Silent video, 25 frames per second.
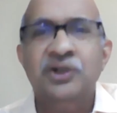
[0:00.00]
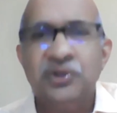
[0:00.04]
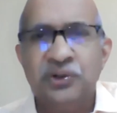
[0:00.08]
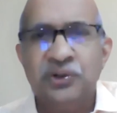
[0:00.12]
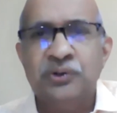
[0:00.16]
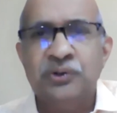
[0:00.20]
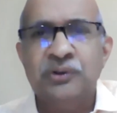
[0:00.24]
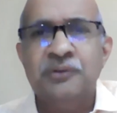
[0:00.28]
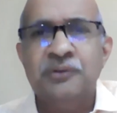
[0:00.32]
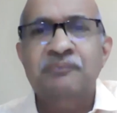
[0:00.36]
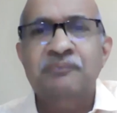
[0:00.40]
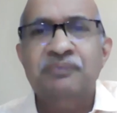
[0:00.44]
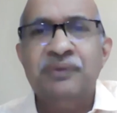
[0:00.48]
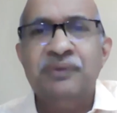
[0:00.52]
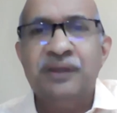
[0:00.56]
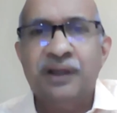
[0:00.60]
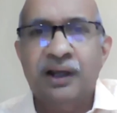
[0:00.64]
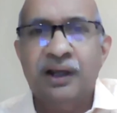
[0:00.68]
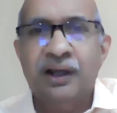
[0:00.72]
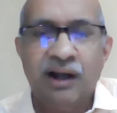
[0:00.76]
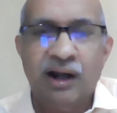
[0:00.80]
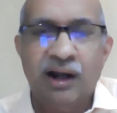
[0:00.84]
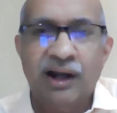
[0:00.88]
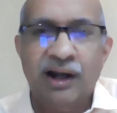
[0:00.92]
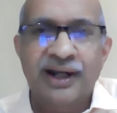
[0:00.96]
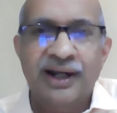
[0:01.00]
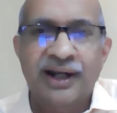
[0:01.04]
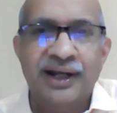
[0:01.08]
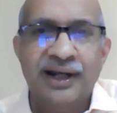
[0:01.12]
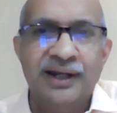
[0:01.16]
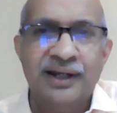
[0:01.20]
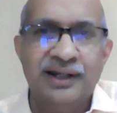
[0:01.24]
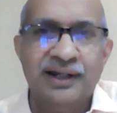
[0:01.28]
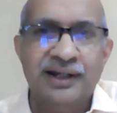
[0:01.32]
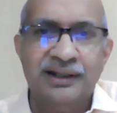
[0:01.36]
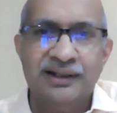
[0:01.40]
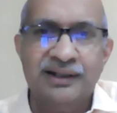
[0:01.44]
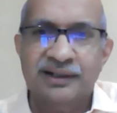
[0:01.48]
To a
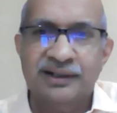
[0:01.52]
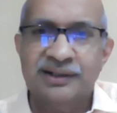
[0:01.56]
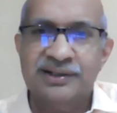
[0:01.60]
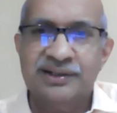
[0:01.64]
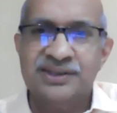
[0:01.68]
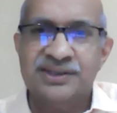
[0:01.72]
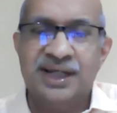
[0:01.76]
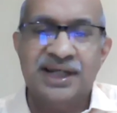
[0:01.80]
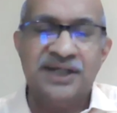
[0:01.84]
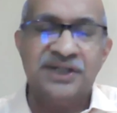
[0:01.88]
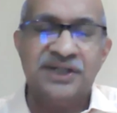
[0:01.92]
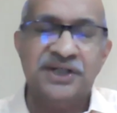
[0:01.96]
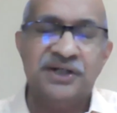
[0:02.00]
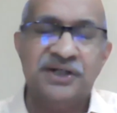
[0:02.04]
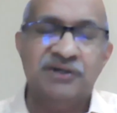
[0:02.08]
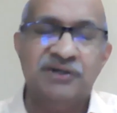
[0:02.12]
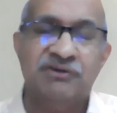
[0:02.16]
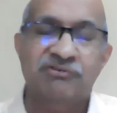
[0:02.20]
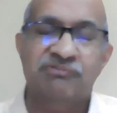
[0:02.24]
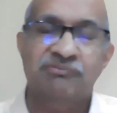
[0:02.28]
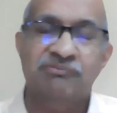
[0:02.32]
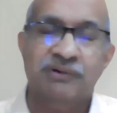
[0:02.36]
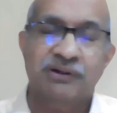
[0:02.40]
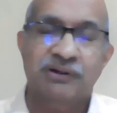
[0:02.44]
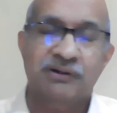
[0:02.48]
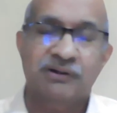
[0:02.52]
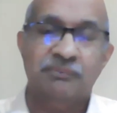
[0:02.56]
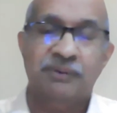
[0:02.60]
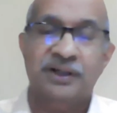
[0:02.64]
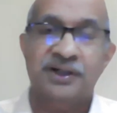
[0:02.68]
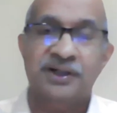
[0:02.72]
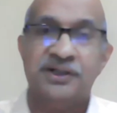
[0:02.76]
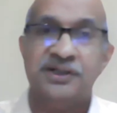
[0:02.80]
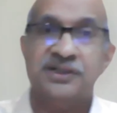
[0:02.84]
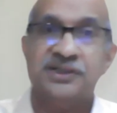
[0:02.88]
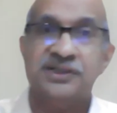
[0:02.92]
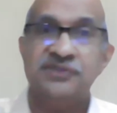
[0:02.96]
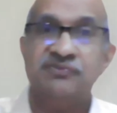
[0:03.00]
guarded selection of
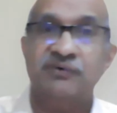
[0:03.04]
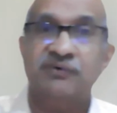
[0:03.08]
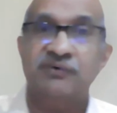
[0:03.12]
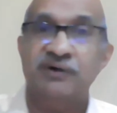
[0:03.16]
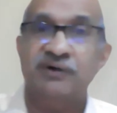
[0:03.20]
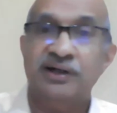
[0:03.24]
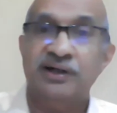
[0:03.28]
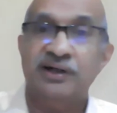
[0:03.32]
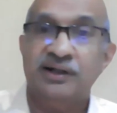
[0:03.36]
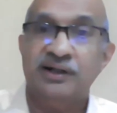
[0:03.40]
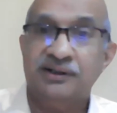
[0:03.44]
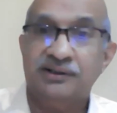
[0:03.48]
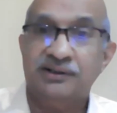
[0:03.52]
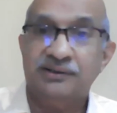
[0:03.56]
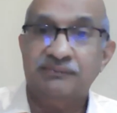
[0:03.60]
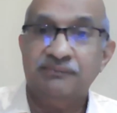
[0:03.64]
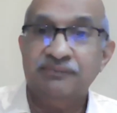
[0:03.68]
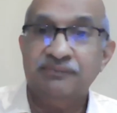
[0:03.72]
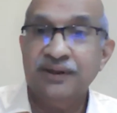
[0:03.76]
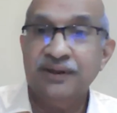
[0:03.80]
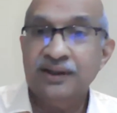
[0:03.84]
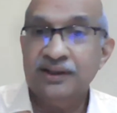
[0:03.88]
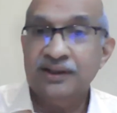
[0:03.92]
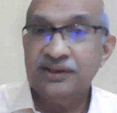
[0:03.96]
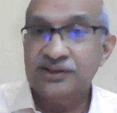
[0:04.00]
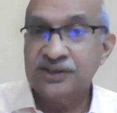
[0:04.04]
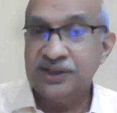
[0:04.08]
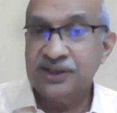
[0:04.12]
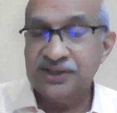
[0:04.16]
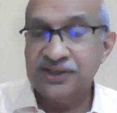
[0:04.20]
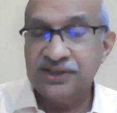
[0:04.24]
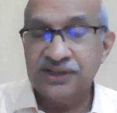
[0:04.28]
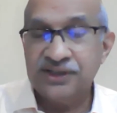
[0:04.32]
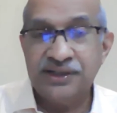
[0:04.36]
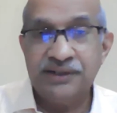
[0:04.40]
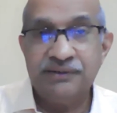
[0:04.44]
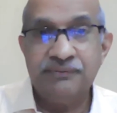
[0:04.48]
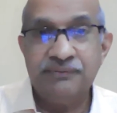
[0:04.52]
patients for
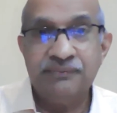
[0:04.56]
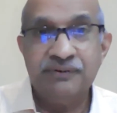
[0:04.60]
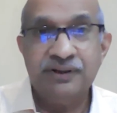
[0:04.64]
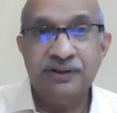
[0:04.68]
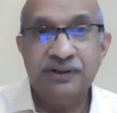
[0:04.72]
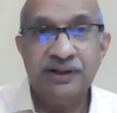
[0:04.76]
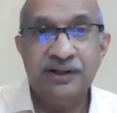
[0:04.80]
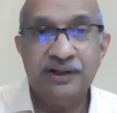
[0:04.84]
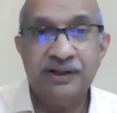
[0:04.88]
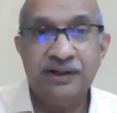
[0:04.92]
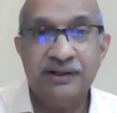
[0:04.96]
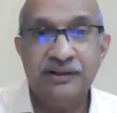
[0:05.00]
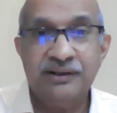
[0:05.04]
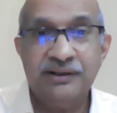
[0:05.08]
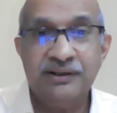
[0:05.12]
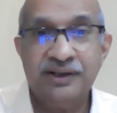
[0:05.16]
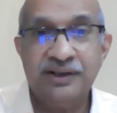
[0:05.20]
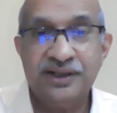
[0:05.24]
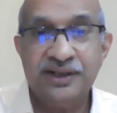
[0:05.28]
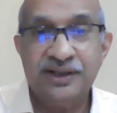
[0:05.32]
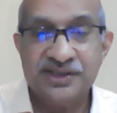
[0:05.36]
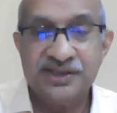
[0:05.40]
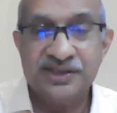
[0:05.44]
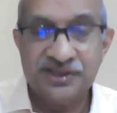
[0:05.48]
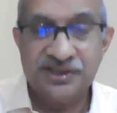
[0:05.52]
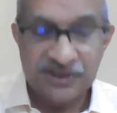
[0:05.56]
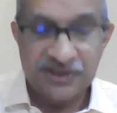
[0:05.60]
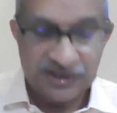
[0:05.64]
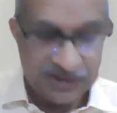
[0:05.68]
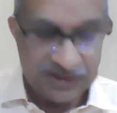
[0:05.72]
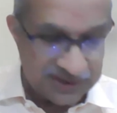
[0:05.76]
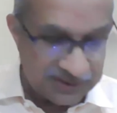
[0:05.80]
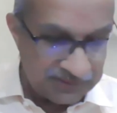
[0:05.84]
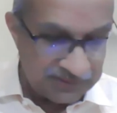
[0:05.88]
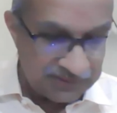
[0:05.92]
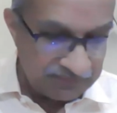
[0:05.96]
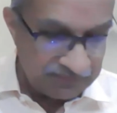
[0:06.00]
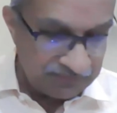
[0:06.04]
surgery in these
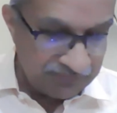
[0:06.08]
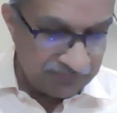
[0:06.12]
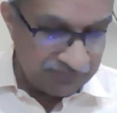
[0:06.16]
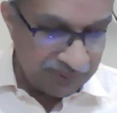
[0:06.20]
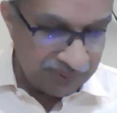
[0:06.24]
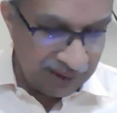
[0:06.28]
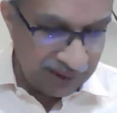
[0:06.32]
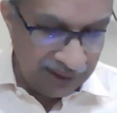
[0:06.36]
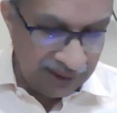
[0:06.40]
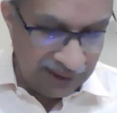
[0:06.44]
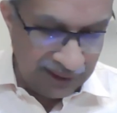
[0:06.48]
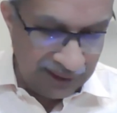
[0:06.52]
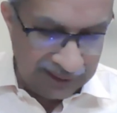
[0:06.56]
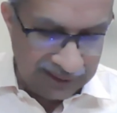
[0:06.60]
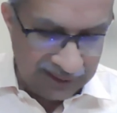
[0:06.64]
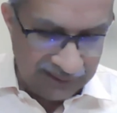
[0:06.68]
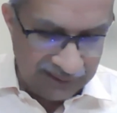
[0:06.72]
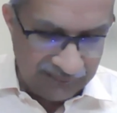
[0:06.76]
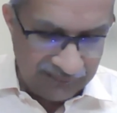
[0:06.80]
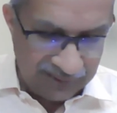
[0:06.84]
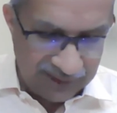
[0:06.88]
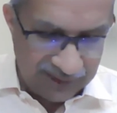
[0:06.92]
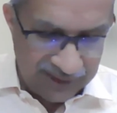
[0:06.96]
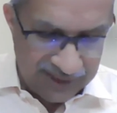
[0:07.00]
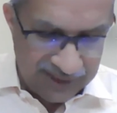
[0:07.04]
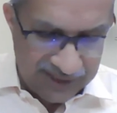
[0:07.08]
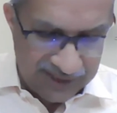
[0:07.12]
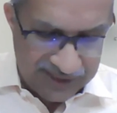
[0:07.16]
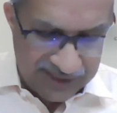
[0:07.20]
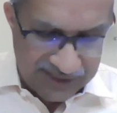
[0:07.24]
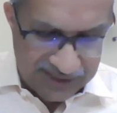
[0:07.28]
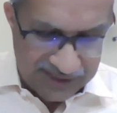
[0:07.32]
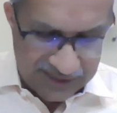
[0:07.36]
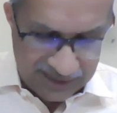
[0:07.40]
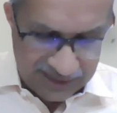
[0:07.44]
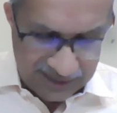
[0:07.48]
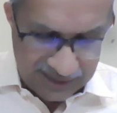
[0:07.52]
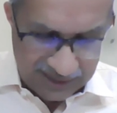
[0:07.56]
injuries. I think with
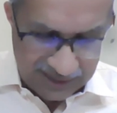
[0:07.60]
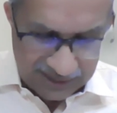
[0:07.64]
these